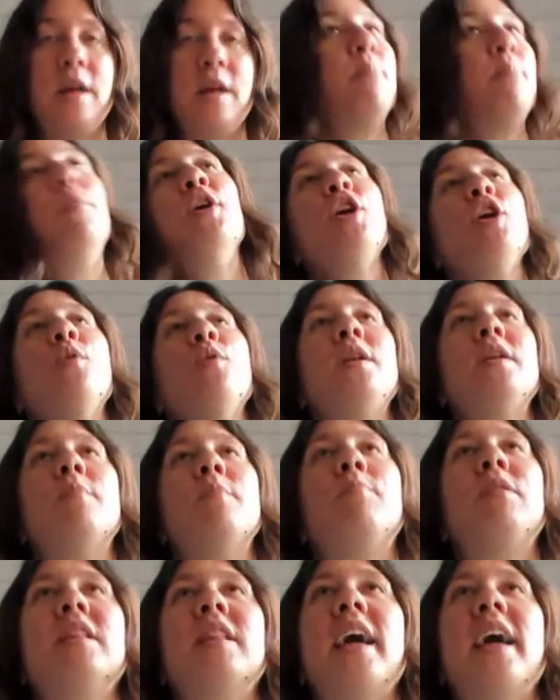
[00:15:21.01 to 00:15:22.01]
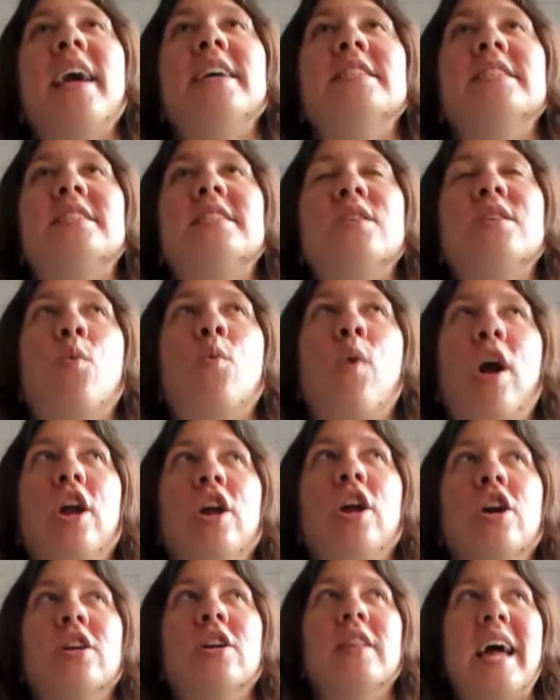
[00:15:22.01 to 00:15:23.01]
It put you in a place where
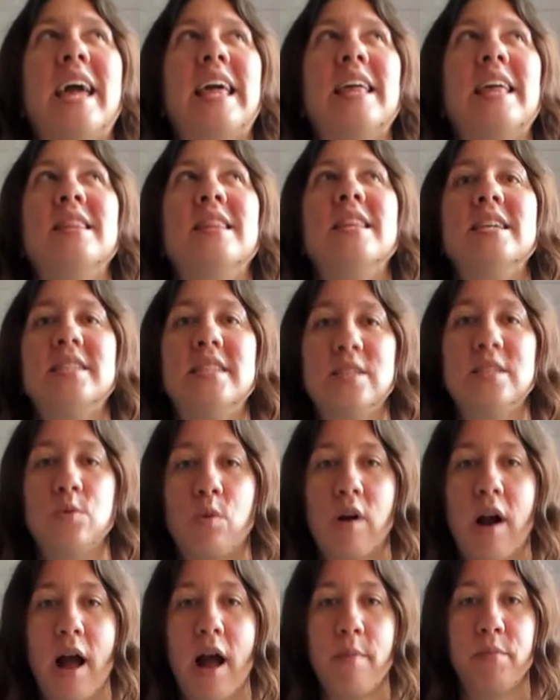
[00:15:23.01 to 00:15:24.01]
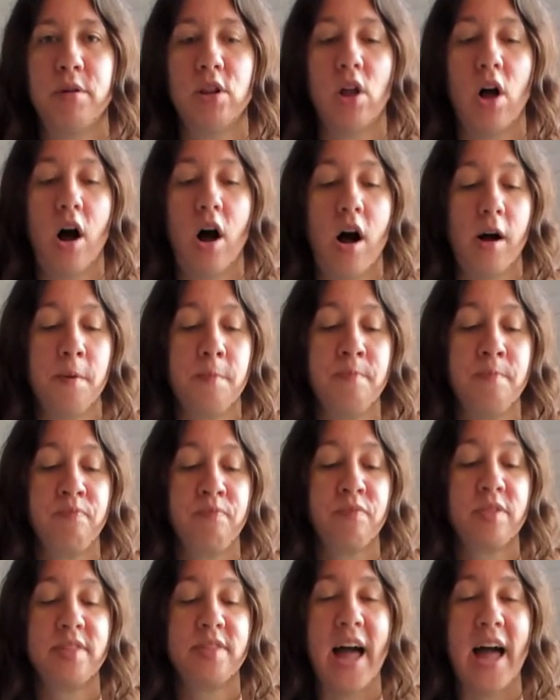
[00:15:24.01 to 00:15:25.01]
you're like, this is where I belong.
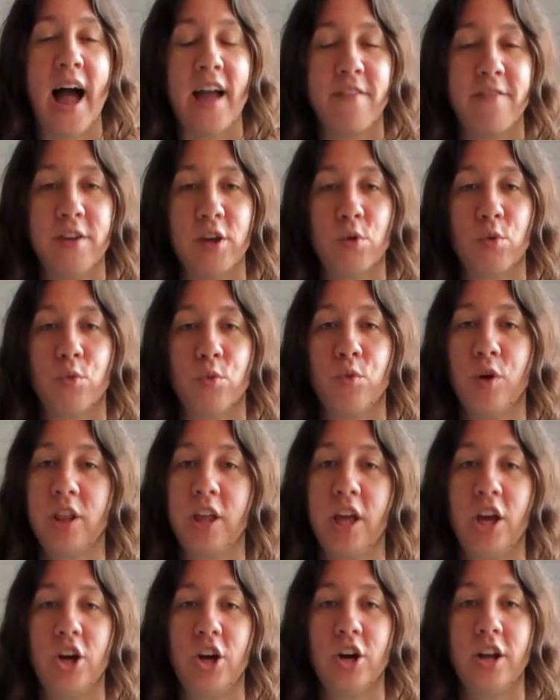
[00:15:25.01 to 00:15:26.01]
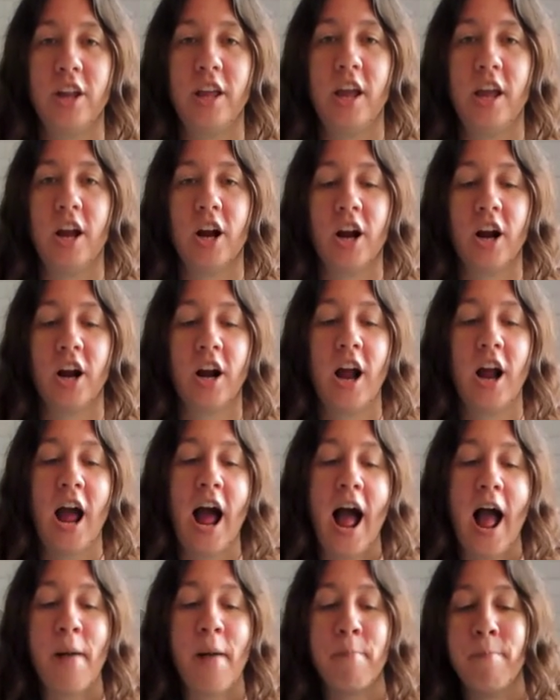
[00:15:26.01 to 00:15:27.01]
I feel really good here.
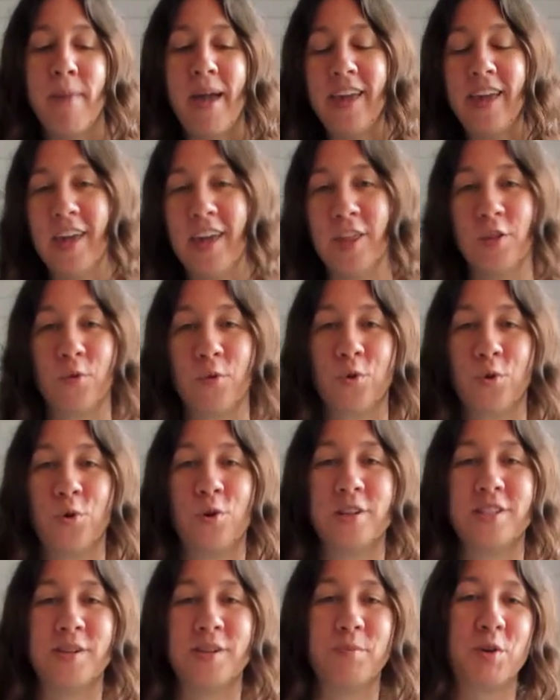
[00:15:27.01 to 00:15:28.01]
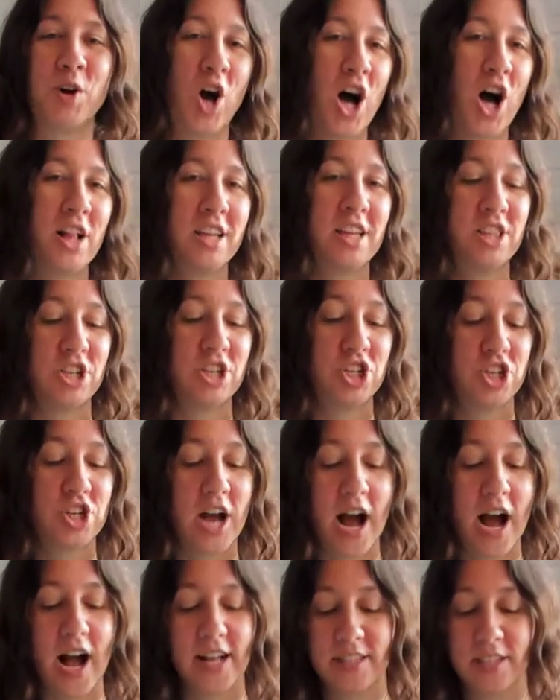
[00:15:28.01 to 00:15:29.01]
I'm making the rules. I'm calling the
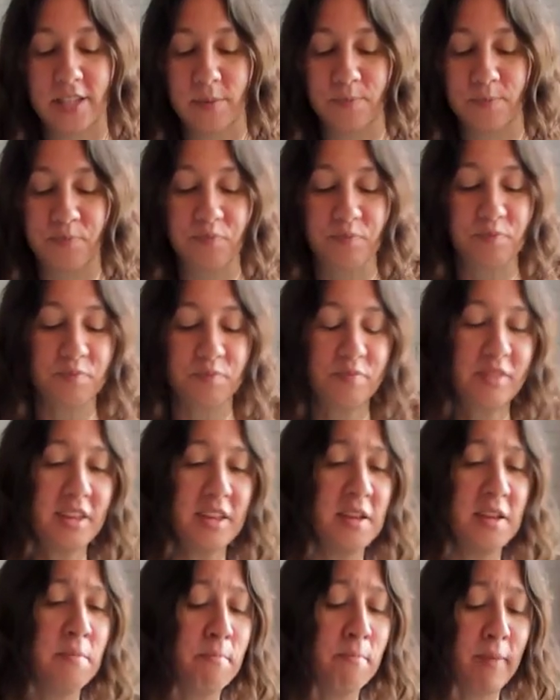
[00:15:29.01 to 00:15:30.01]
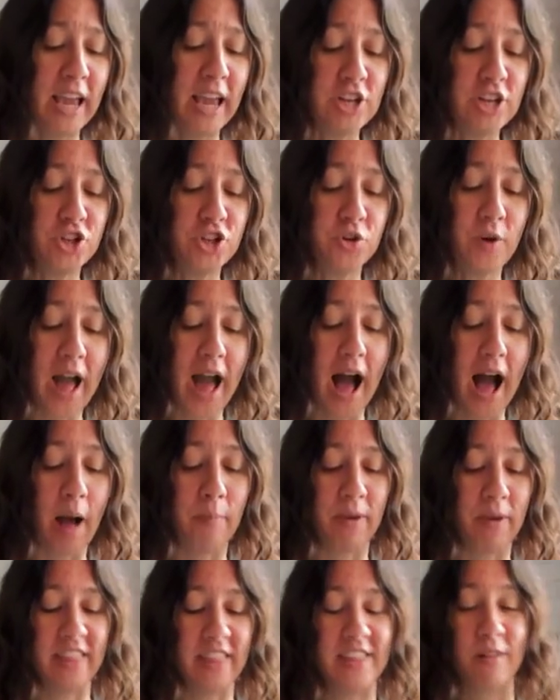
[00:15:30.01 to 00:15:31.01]
shots. It made you
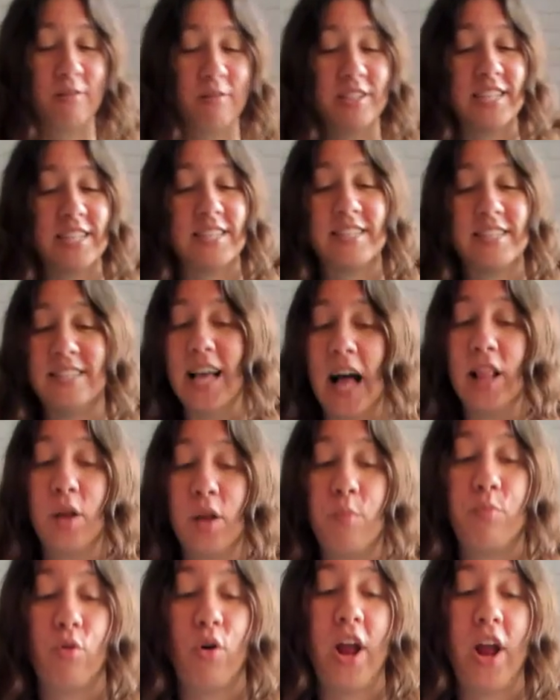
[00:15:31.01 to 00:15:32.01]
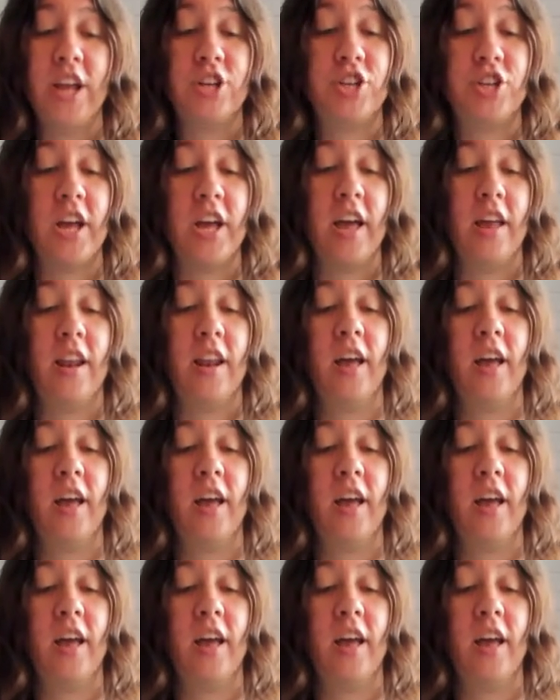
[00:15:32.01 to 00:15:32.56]
happy. There was a celebration.